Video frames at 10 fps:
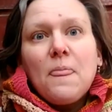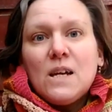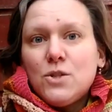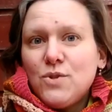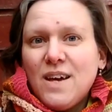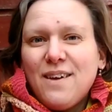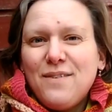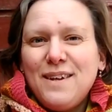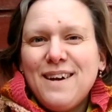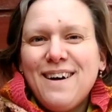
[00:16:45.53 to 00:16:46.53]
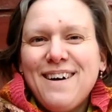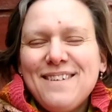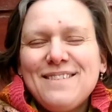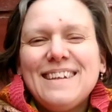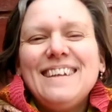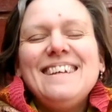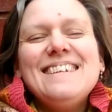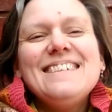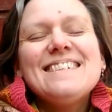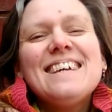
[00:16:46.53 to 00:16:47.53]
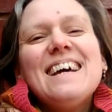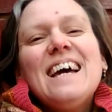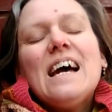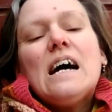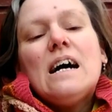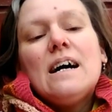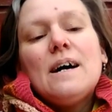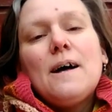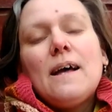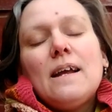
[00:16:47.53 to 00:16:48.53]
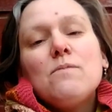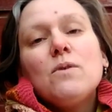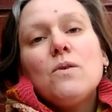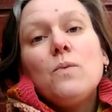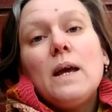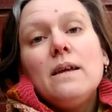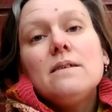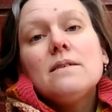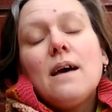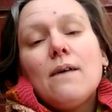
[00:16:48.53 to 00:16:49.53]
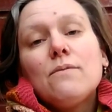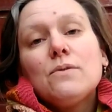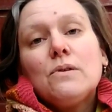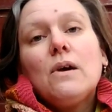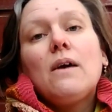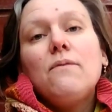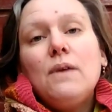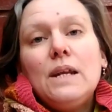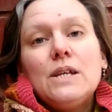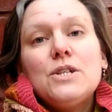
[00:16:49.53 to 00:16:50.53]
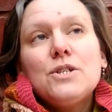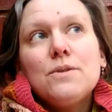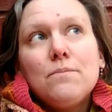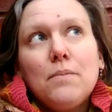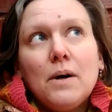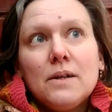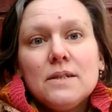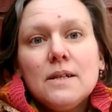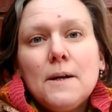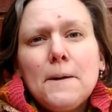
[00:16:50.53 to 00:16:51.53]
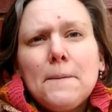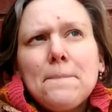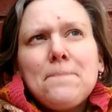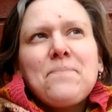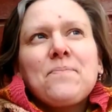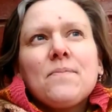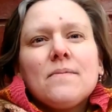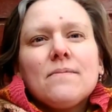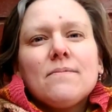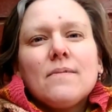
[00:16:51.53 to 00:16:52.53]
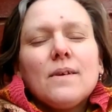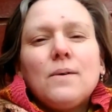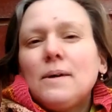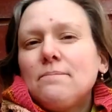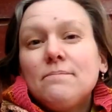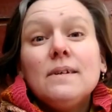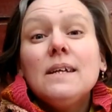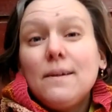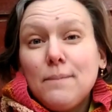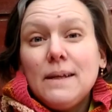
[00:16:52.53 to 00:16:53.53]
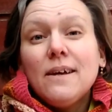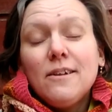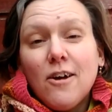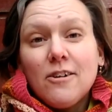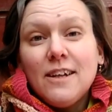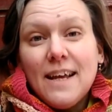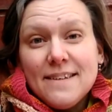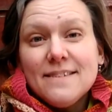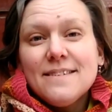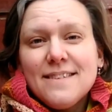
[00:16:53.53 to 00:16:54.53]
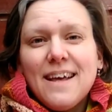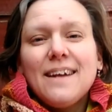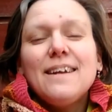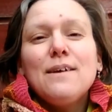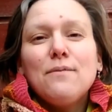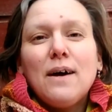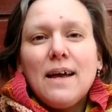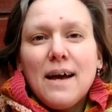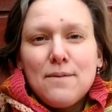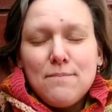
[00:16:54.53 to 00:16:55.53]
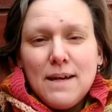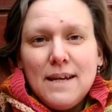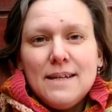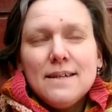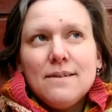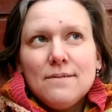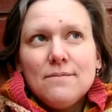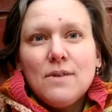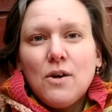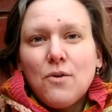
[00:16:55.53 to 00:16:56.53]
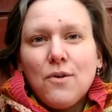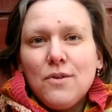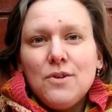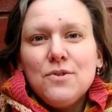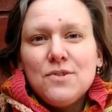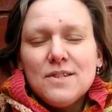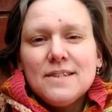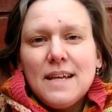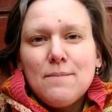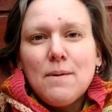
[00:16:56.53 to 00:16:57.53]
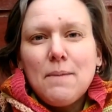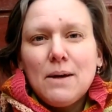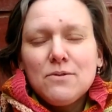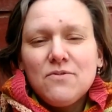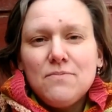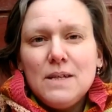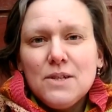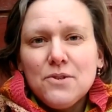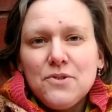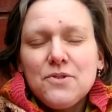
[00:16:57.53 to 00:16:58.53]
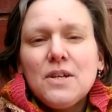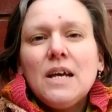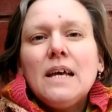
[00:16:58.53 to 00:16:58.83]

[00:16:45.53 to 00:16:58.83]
I should have enough at least. And I'm gonna wait after I finish, but well, it'll be a lot less than if I had made or used the same amount of meters